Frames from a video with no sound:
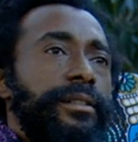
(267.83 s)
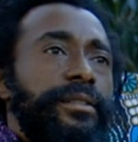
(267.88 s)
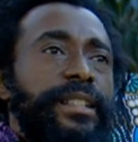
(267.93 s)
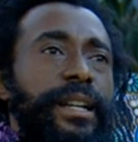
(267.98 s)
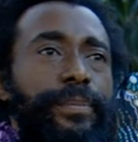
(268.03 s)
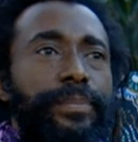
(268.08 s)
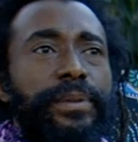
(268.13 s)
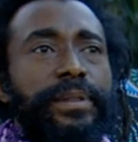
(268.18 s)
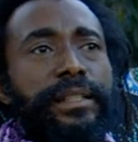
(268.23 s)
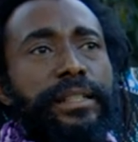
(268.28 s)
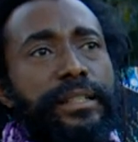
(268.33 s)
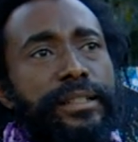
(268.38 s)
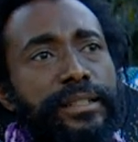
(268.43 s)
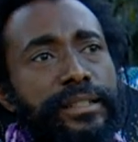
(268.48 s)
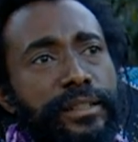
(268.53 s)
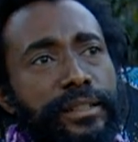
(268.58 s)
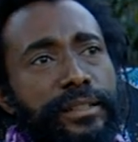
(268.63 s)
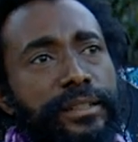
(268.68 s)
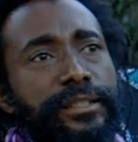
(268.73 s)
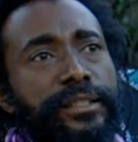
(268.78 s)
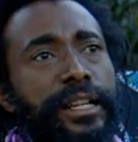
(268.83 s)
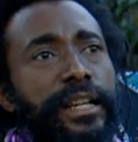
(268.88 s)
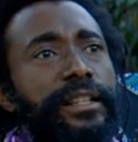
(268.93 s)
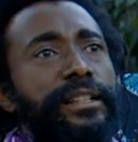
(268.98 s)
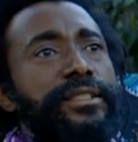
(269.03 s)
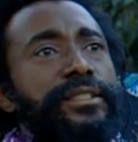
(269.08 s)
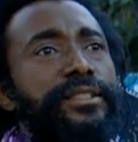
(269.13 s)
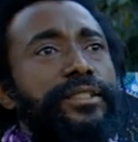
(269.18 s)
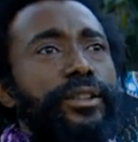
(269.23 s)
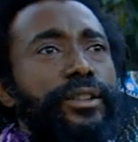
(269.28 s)
Japanese and the
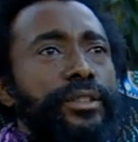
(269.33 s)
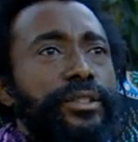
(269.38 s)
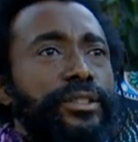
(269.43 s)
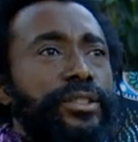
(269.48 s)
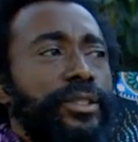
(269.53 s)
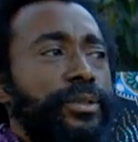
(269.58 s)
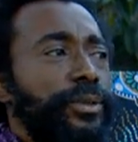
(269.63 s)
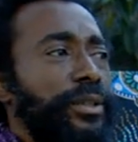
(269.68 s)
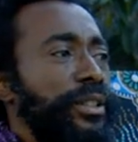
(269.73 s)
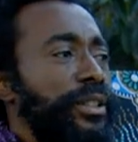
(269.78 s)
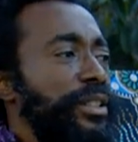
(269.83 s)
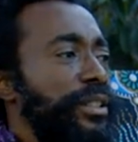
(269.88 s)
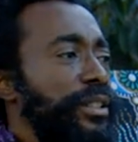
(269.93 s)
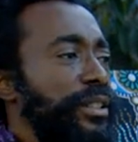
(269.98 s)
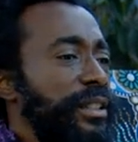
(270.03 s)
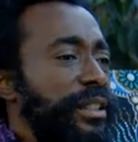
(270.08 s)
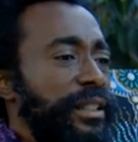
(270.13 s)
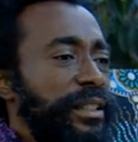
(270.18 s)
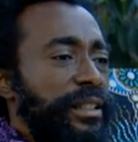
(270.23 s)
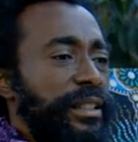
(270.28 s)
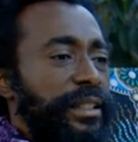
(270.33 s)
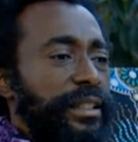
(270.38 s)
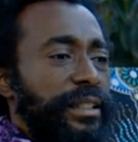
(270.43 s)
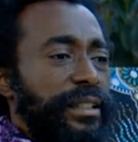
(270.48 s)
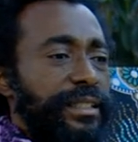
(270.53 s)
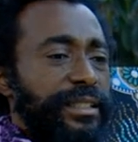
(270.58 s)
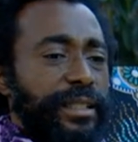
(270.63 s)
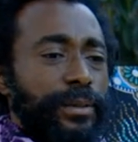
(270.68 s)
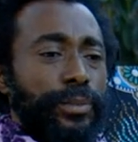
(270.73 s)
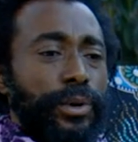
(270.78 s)
Chinese culture, where
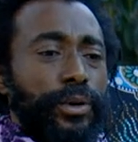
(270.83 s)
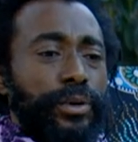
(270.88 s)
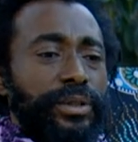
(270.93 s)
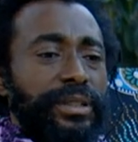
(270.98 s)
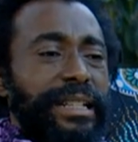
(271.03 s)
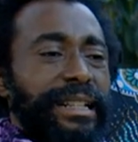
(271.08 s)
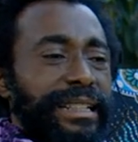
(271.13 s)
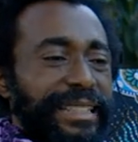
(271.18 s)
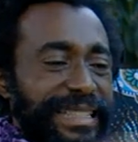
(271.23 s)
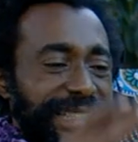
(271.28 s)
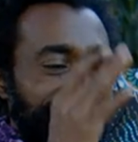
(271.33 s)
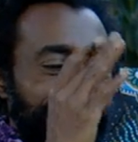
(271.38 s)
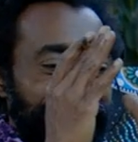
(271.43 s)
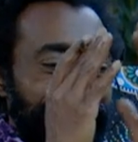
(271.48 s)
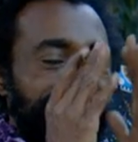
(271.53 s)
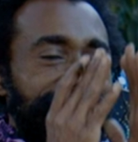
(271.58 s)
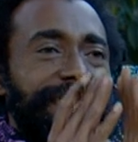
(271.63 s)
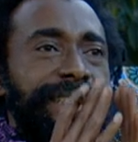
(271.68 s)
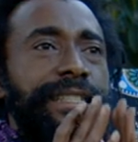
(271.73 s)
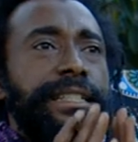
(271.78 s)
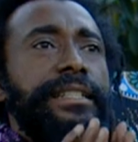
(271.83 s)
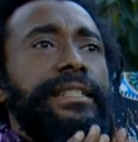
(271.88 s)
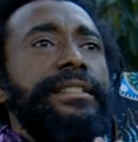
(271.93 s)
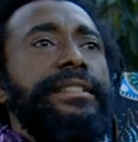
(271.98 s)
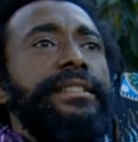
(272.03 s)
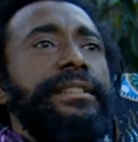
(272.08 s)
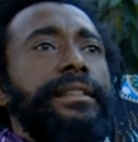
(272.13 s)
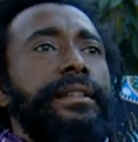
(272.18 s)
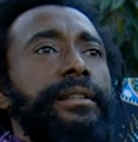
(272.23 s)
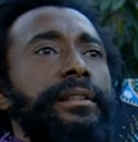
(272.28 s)
it's about
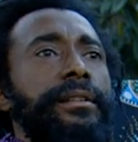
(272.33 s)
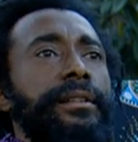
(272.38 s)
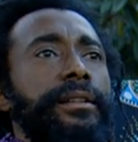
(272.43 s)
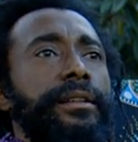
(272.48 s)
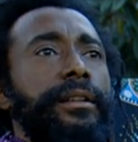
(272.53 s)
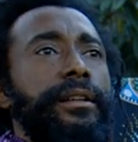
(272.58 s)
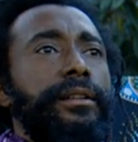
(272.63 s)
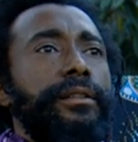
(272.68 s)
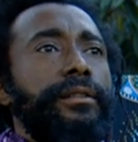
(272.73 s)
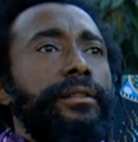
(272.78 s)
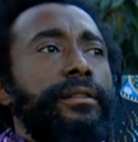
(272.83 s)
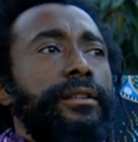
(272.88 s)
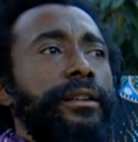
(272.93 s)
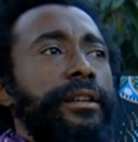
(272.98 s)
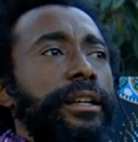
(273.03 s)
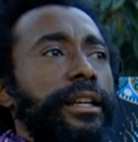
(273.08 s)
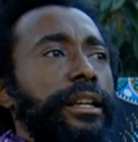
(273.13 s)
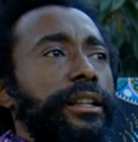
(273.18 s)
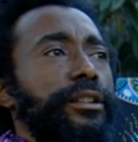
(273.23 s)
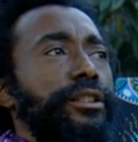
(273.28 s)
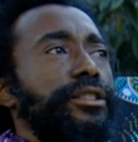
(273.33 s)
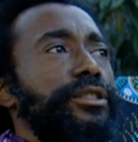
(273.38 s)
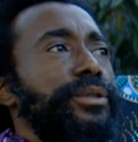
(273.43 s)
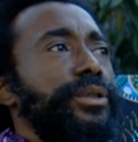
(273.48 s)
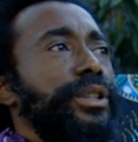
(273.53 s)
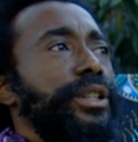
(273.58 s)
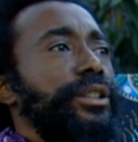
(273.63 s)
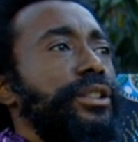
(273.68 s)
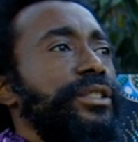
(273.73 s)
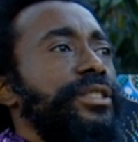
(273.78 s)
consistency, you know? You
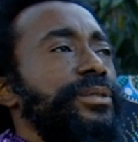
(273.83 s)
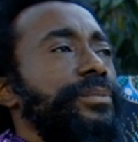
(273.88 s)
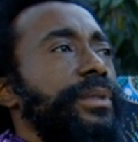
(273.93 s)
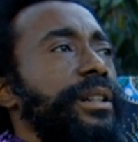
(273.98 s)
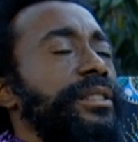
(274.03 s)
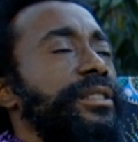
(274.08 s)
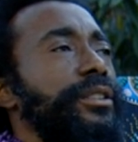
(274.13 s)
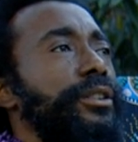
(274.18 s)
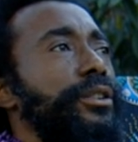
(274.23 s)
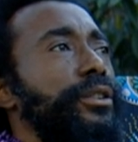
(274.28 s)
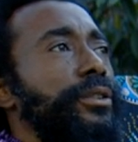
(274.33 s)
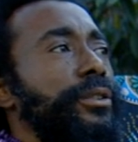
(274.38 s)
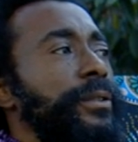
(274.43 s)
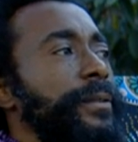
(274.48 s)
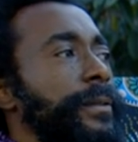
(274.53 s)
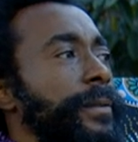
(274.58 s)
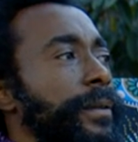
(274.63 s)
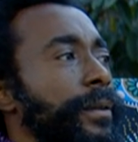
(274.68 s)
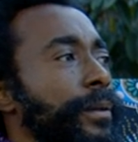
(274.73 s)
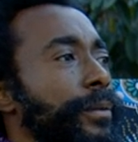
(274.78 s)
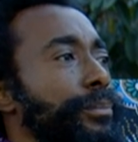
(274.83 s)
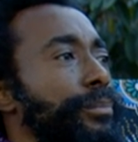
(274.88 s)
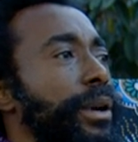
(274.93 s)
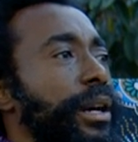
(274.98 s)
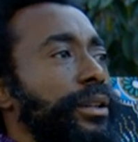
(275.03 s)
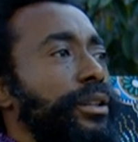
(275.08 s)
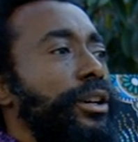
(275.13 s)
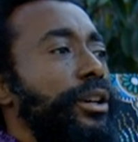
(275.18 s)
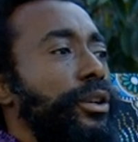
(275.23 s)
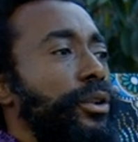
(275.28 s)
know, it doesn't matter how
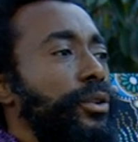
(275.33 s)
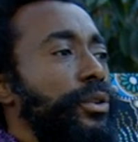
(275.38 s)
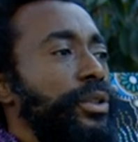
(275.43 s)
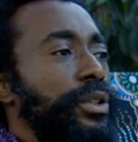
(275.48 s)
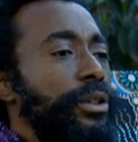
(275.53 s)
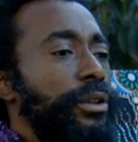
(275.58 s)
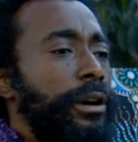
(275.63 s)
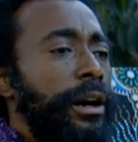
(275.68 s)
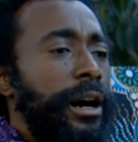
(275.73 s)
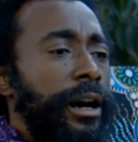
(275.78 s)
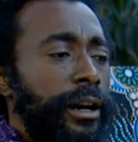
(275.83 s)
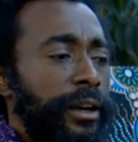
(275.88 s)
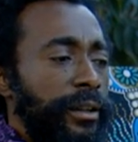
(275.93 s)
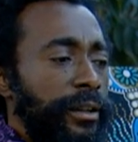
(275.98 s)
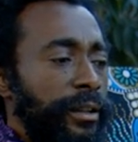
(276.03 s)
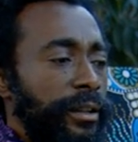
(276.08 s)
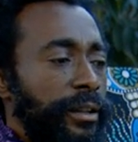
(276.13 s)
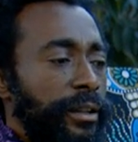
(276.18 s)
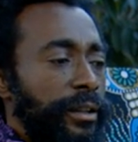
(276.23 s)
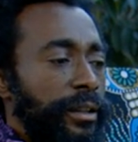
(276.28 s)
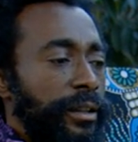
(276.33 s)
bad or good you are.